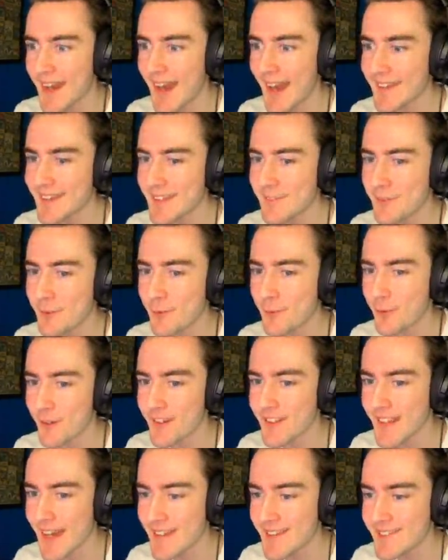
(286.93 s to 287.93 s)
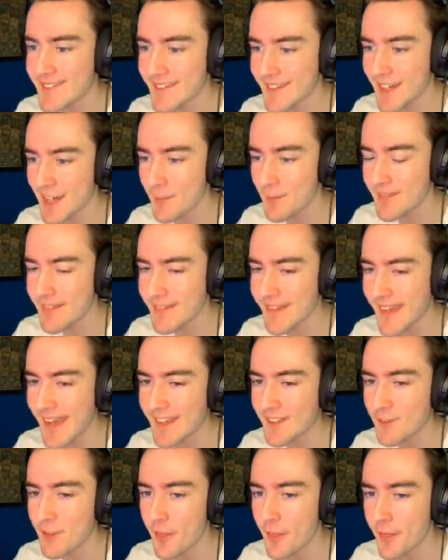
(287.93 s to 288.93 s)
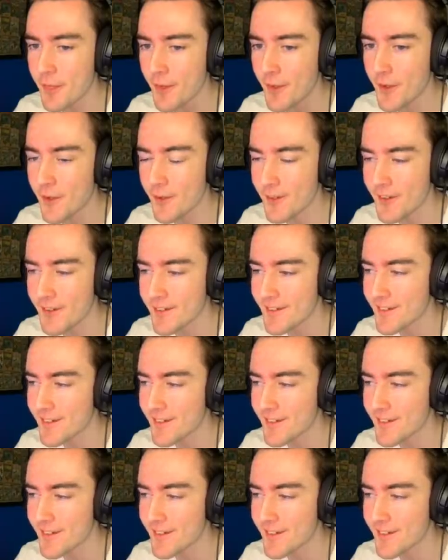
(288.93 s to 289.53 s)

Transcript: I didn't even realize it coming to the end of the third.